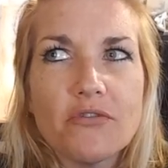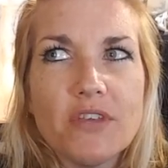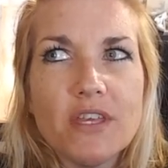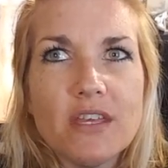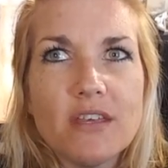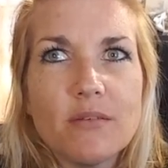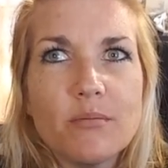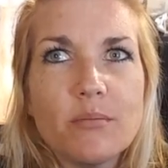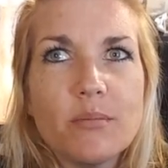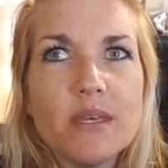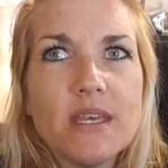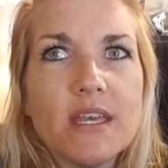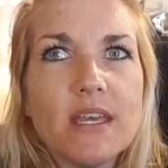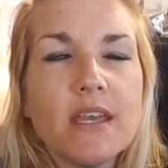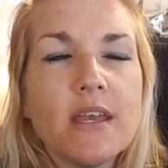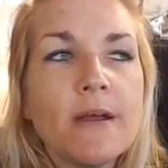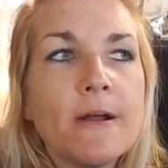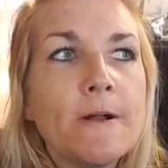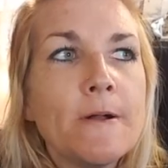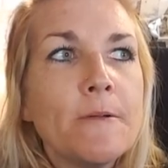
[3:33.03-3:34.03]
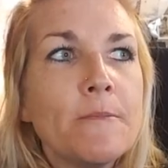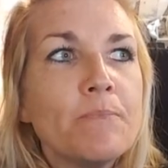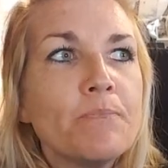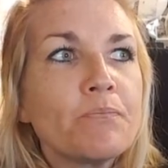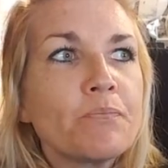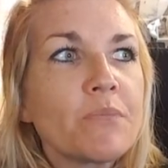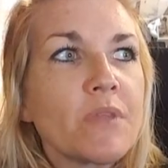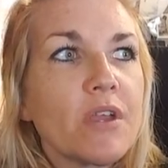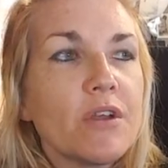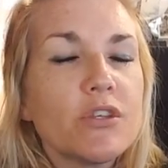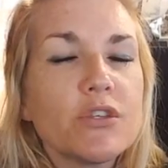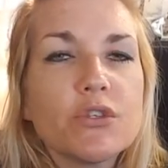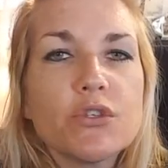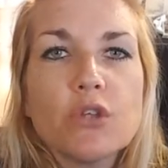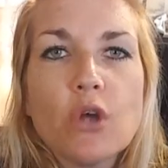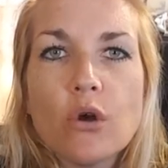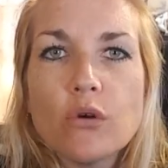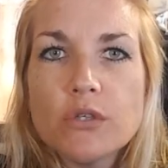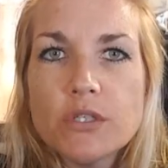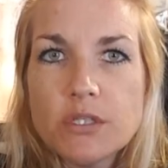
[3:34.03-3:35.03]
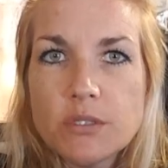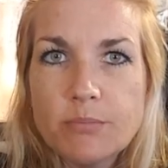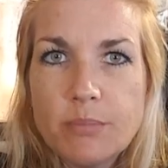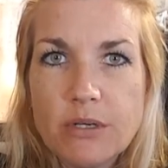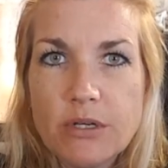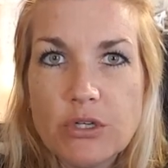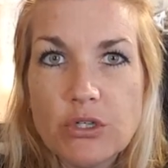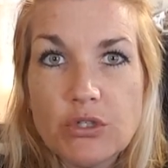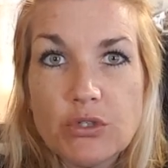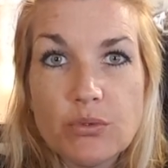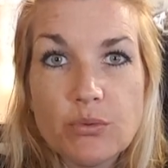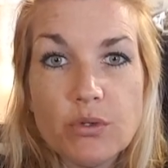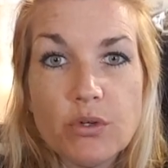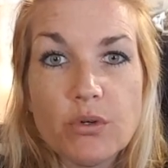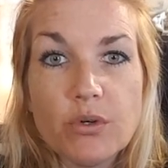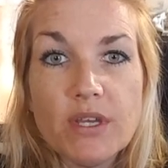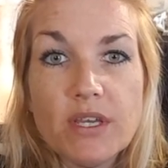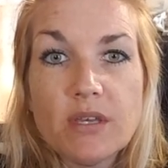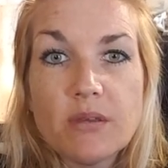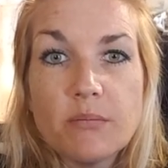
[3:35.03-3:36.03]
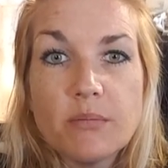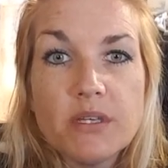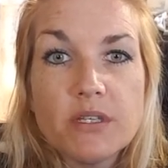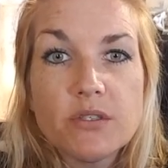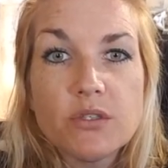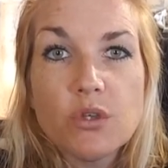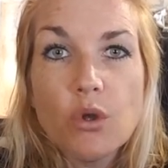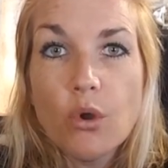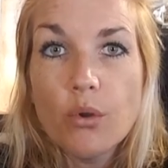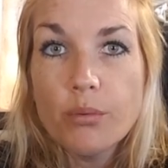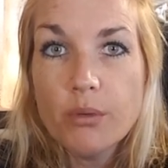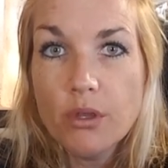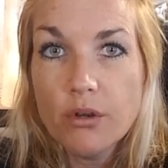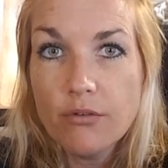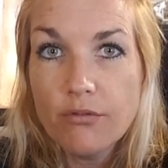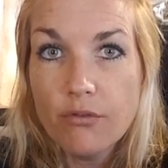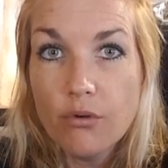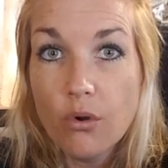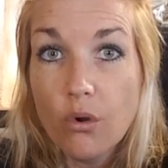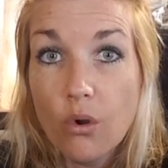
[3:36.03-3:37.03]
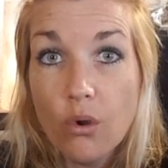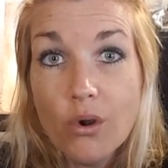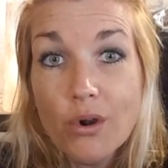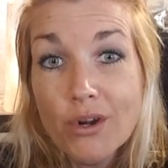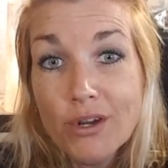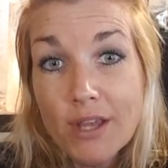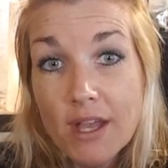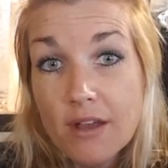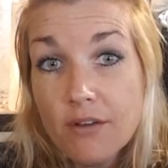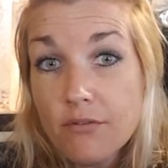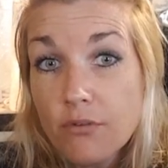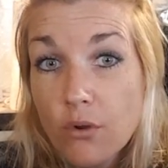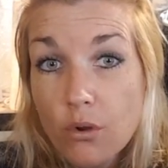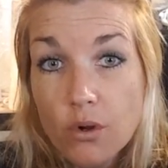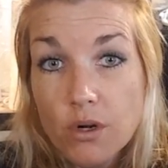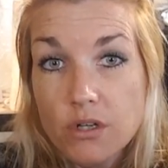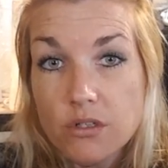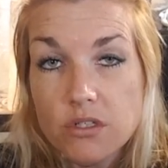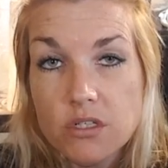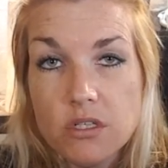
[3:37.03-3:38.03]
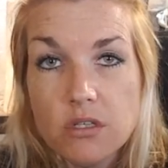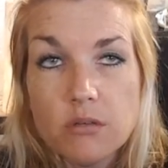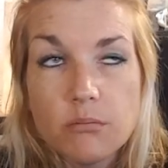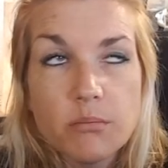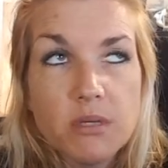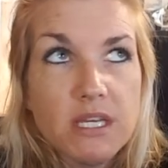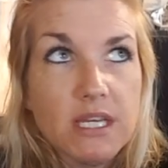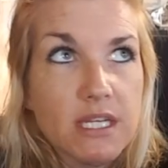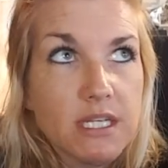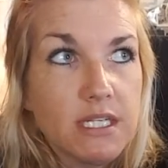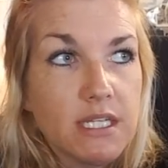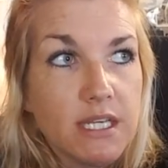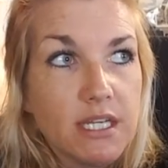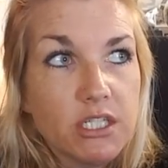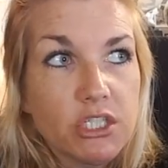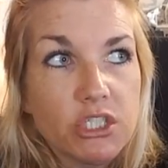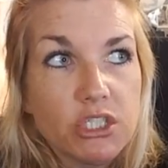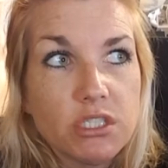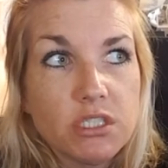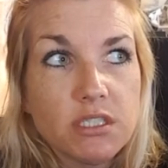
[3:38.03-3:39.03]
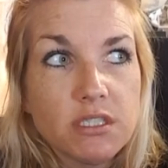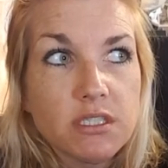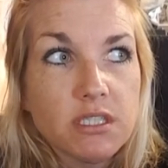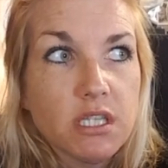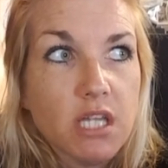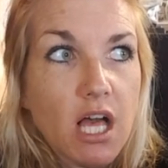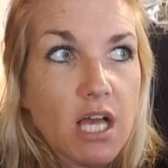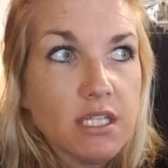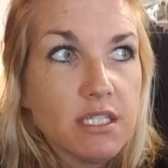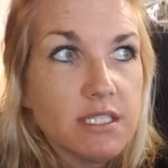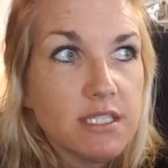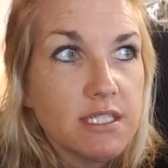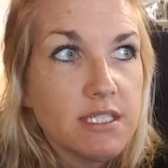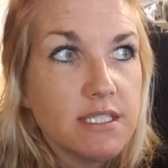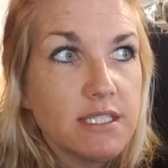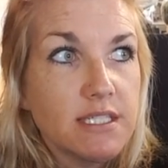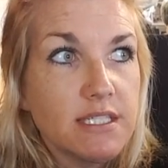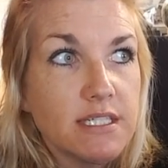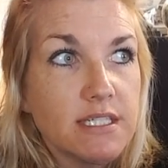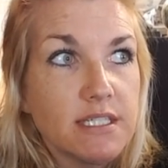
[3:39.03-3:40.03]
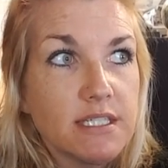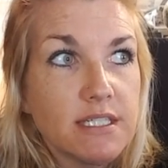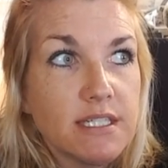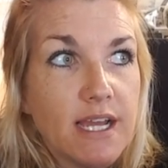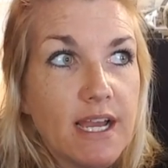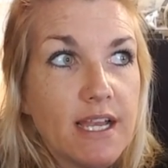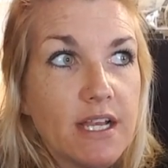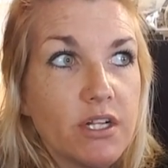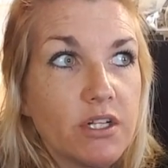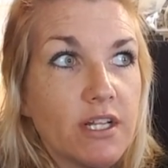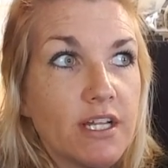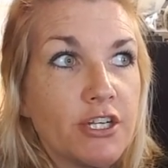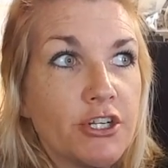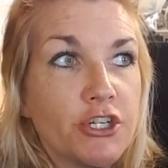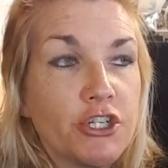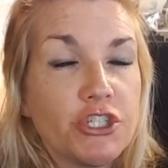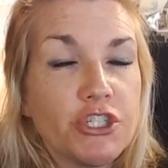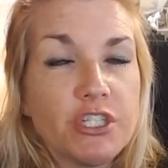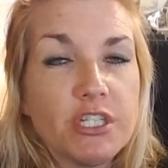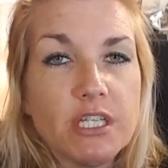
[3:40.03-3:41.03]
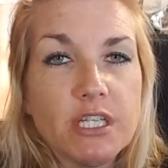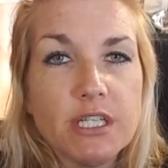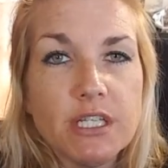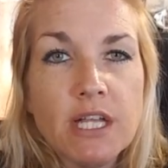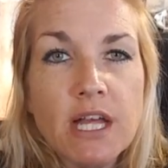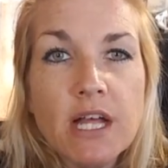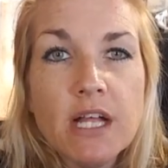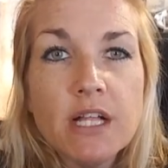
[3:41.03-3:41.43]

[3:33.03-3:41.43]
He can be so spiritual, it can be so beautiful, or of course it can be addictions, lost at sea style energy,